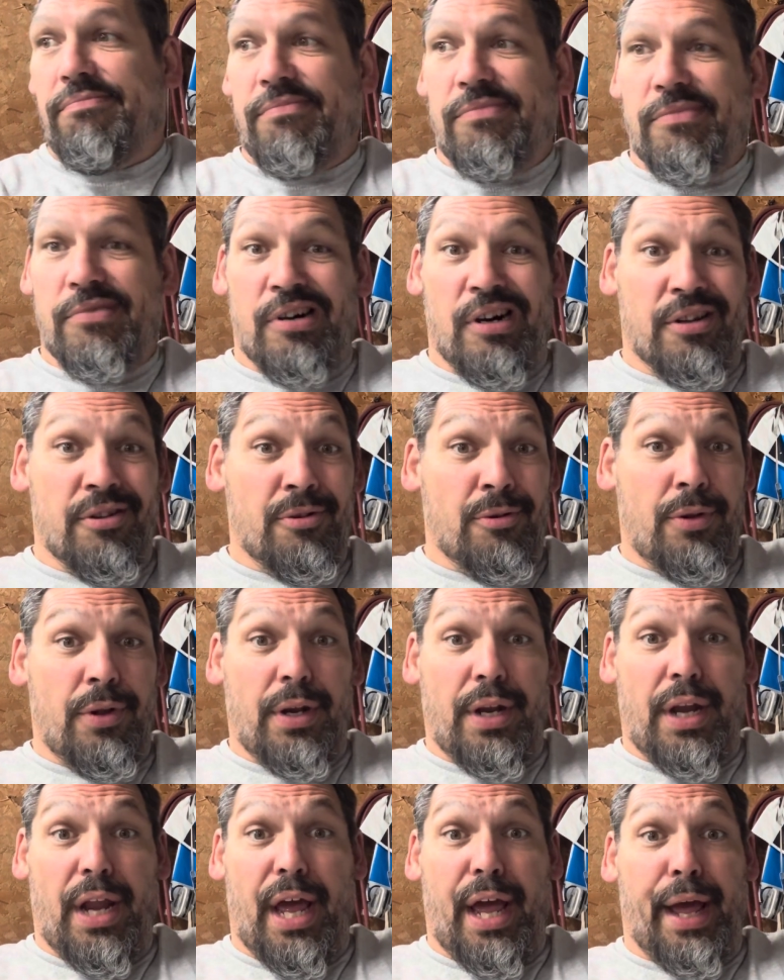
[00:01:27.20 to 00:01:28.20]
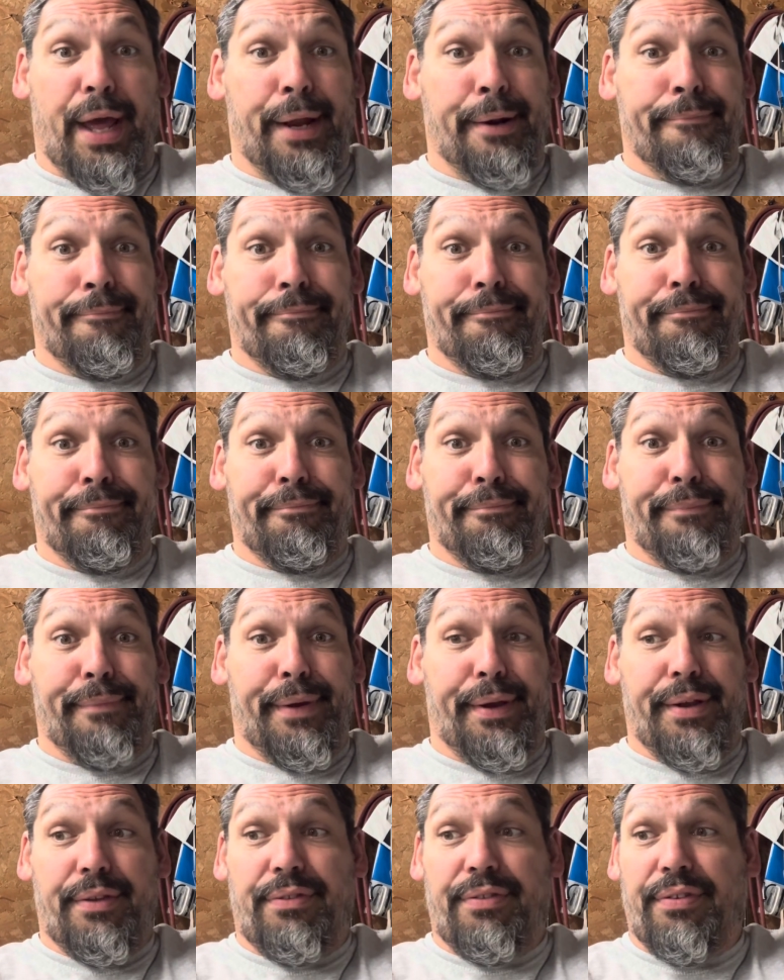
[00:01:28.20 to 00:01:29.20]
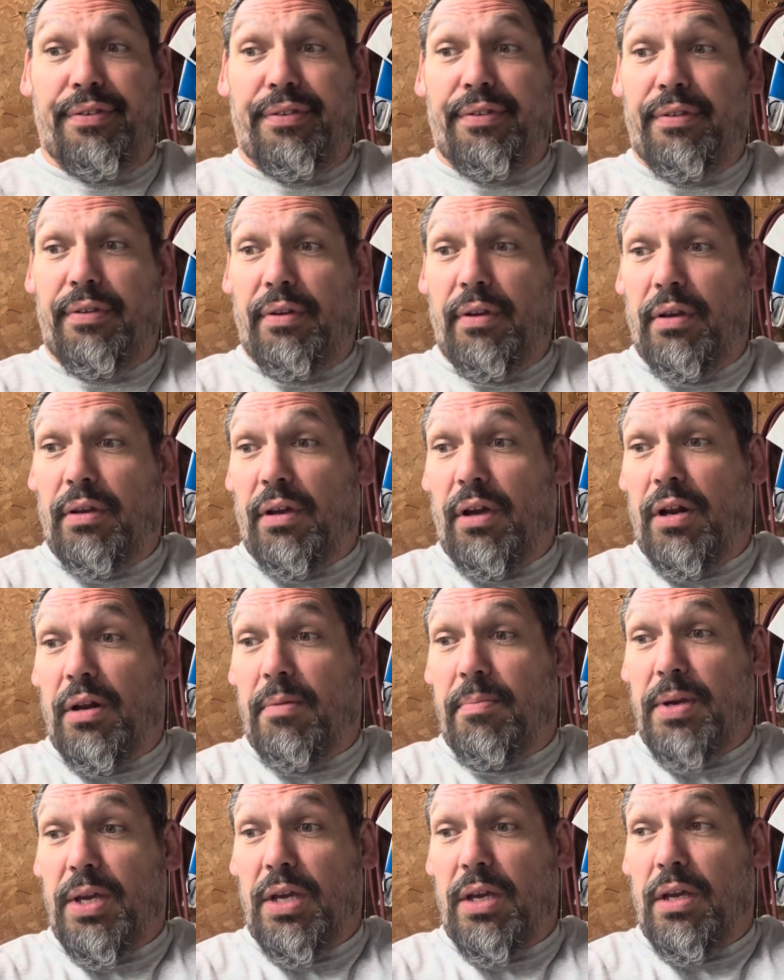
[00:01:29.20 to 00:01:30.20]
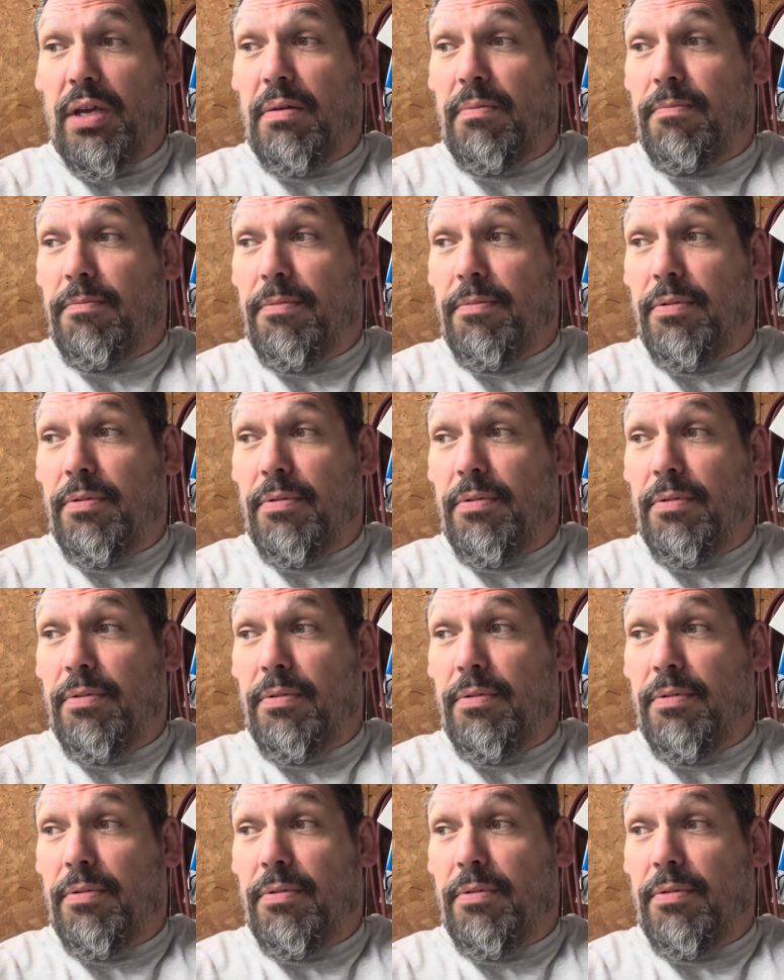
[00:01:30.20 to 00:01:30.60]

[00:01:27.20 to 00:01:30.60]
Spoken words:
Other than that, it's gonna be